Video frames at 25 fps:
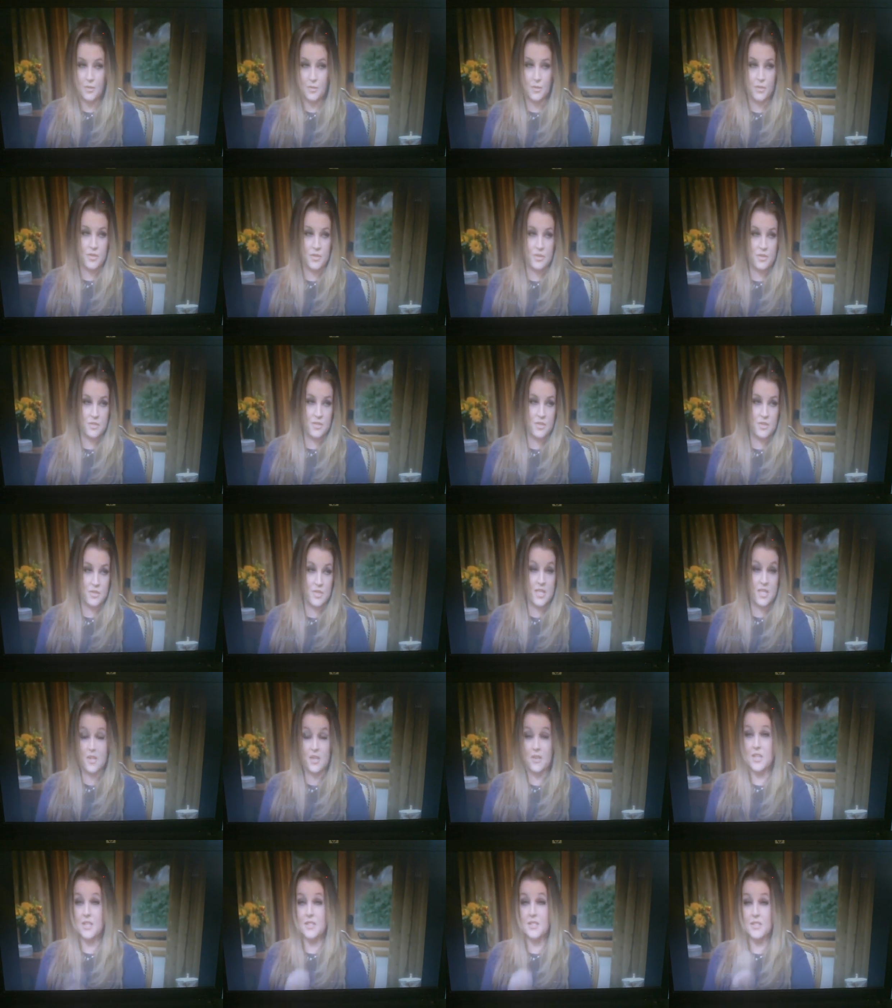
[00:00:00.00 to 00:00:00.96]
he was just,
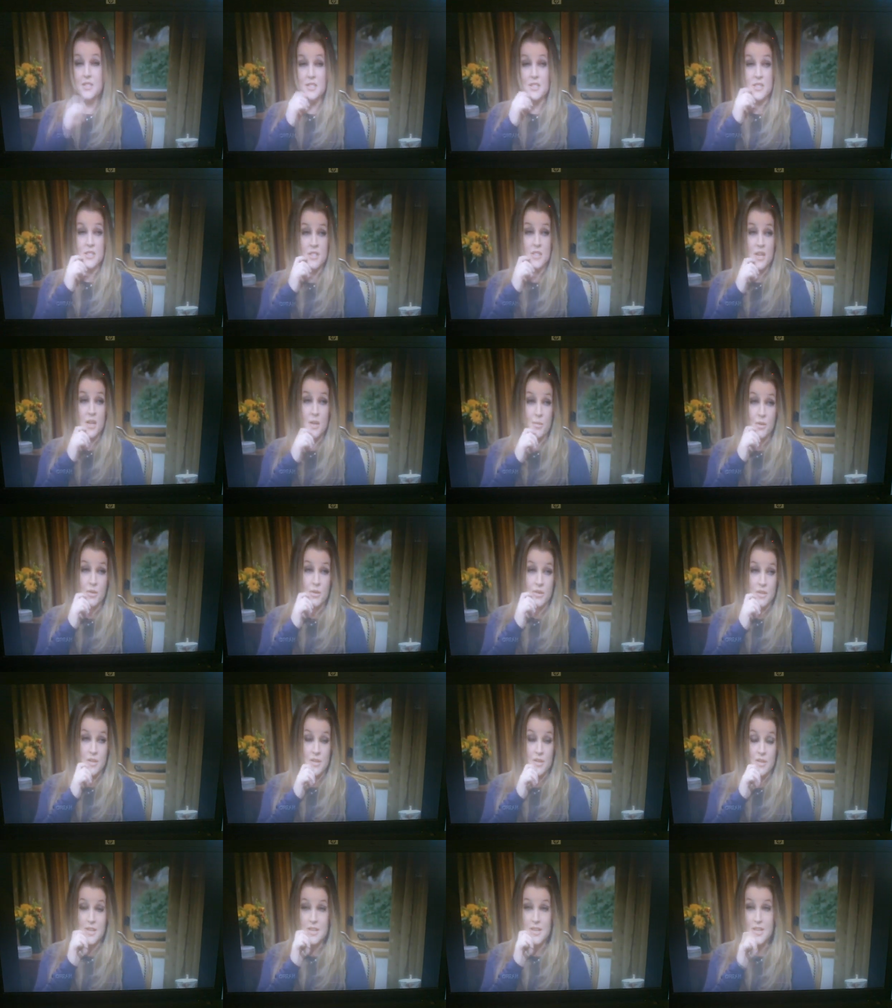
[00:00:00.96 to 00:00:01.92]
you know, he's a
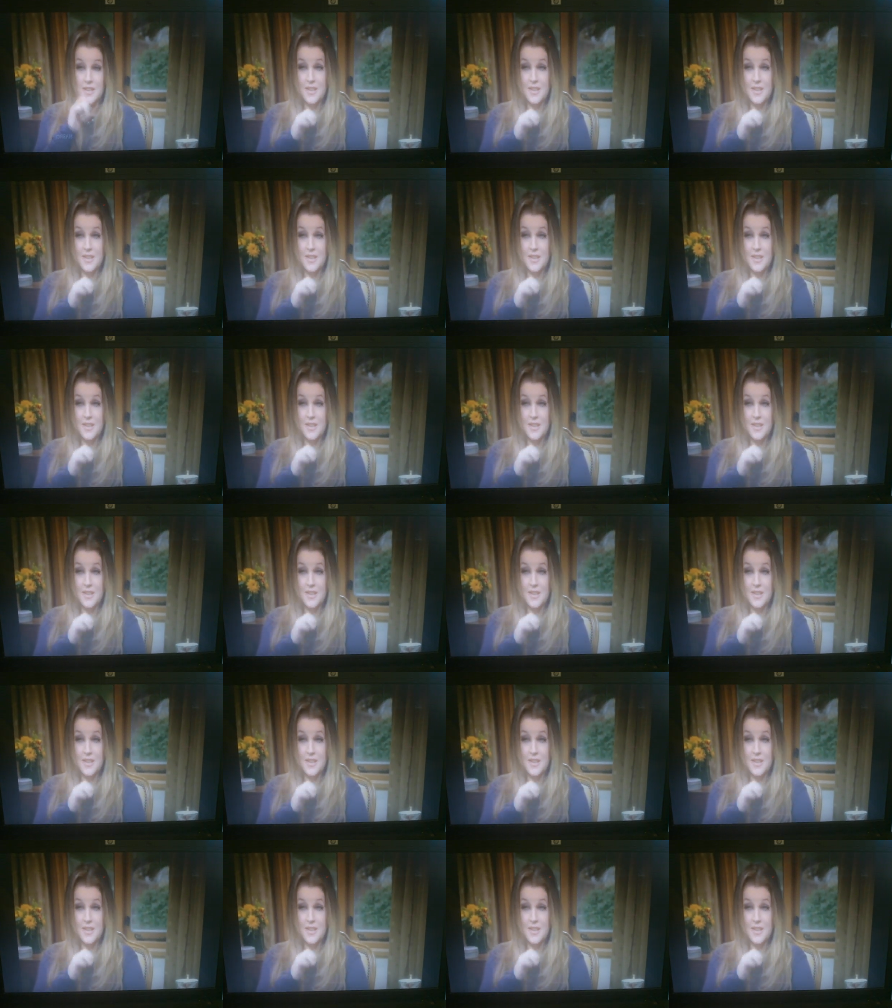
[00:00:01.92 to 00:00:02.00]
stubborn,